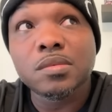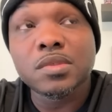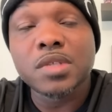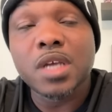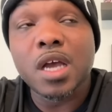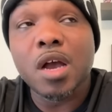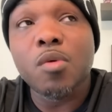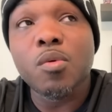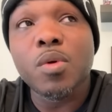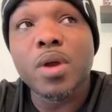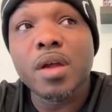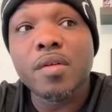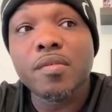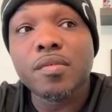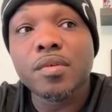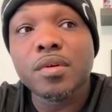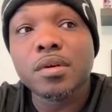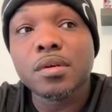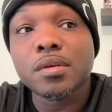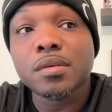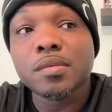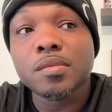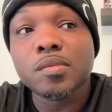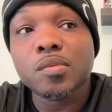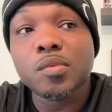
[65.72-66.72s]

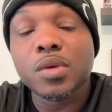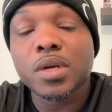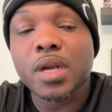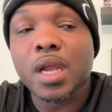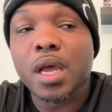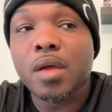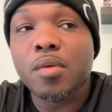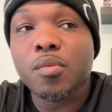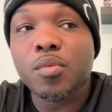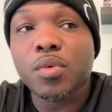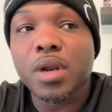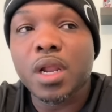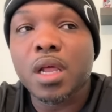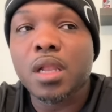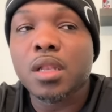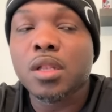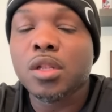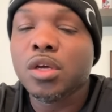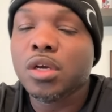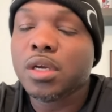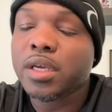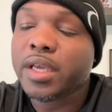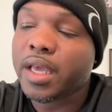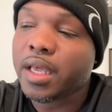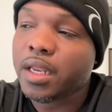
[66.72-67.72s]
However, when I
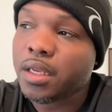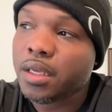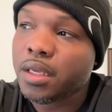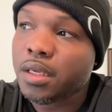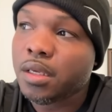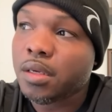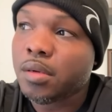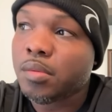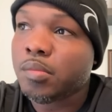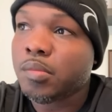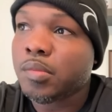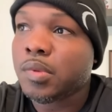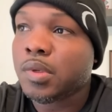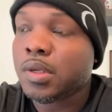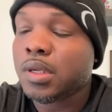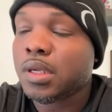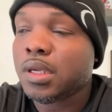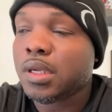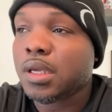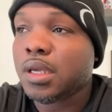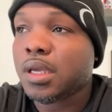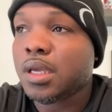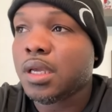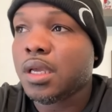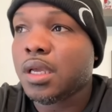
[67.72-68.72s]
look at him
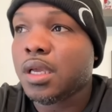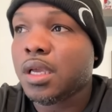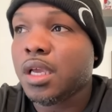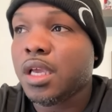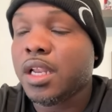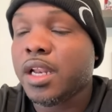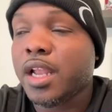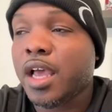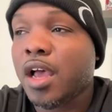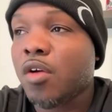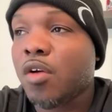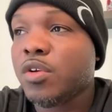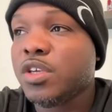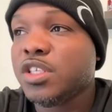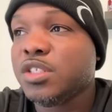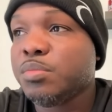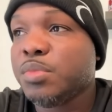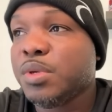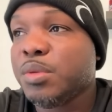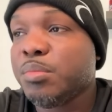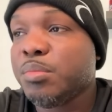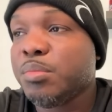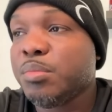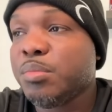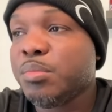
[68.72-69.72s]
and how he's
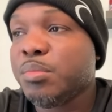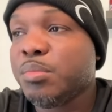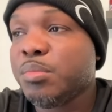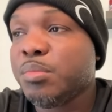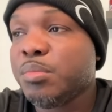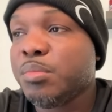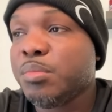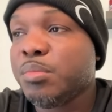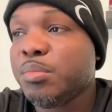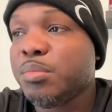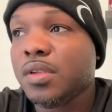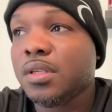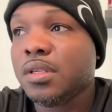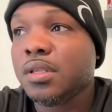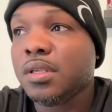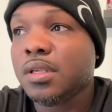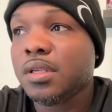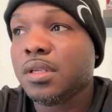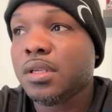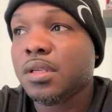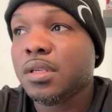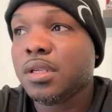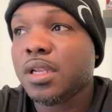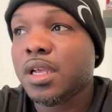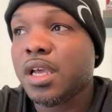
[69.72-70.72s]
been behaving
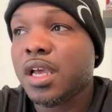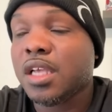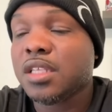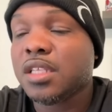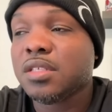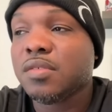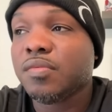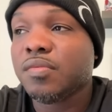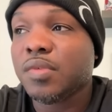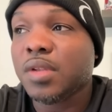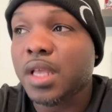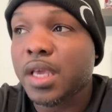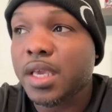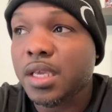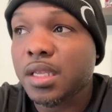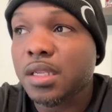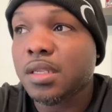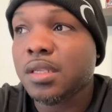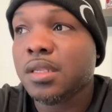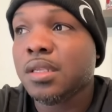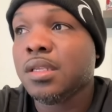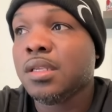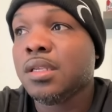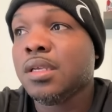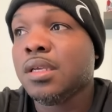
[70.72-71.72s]
as of late,
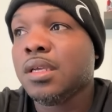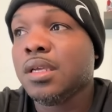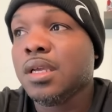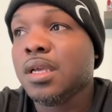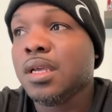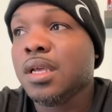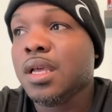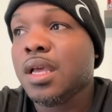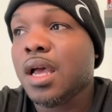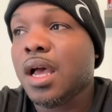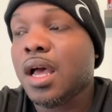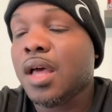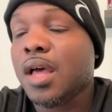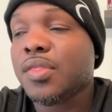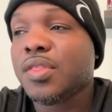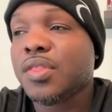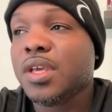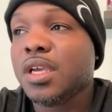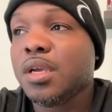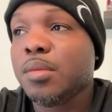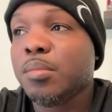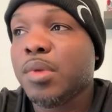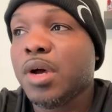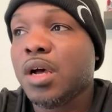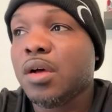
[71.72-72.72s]
I think
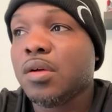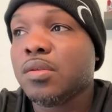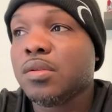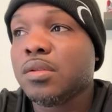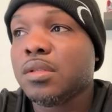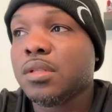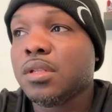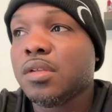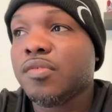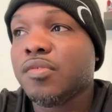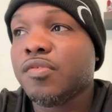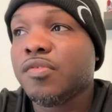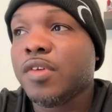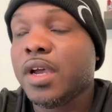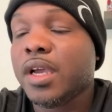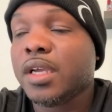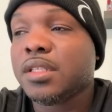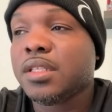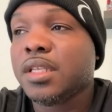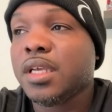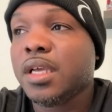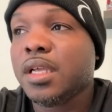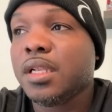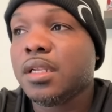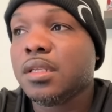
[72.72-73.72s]
about the fact
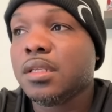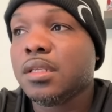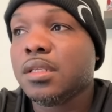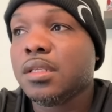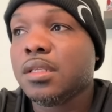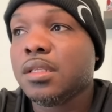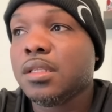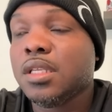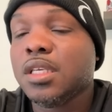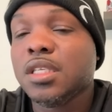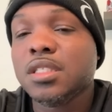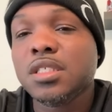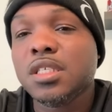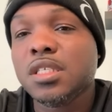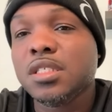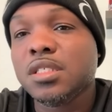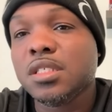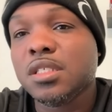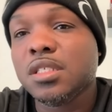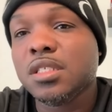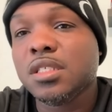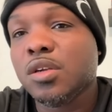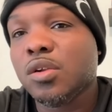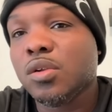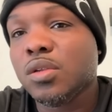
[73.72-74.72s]
that this
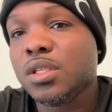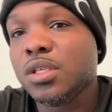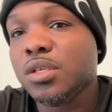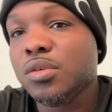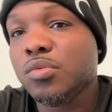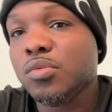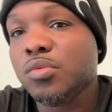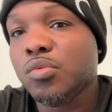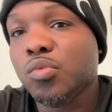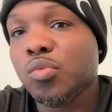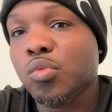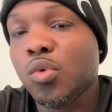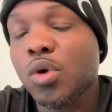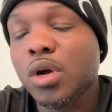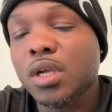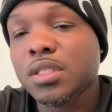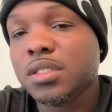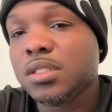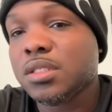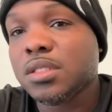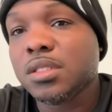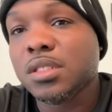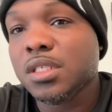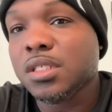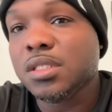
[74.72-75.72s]
isn't only once.
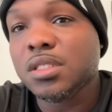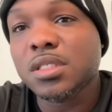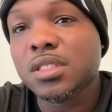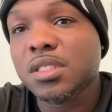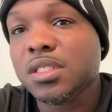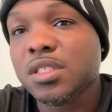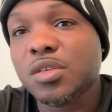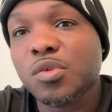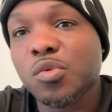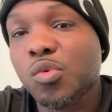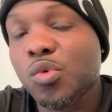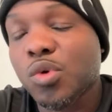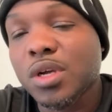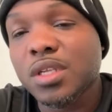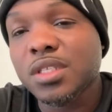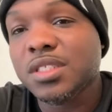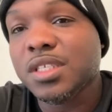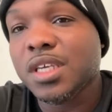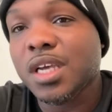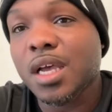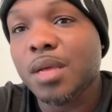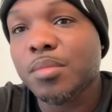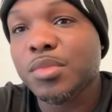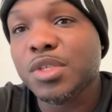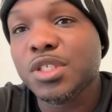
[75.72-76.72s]
This isn't one
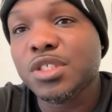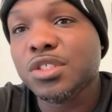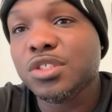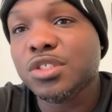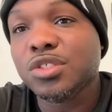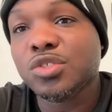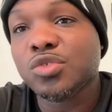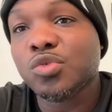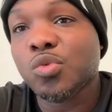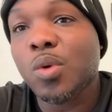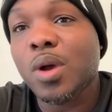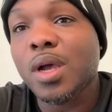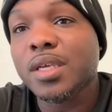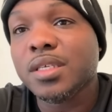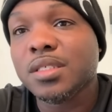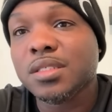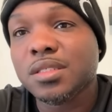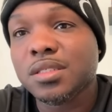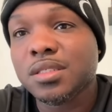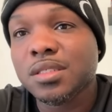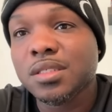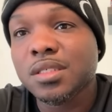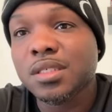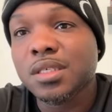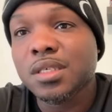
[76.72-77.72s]
time. This is
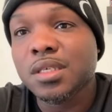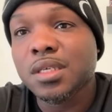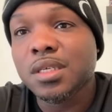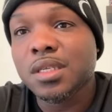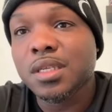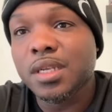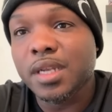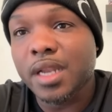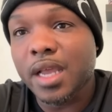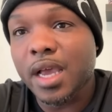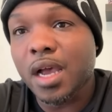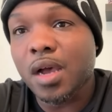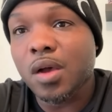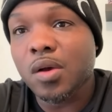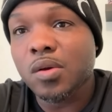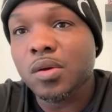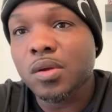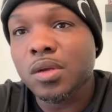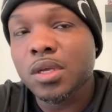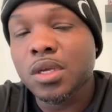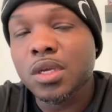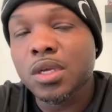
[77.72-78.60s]
twice now.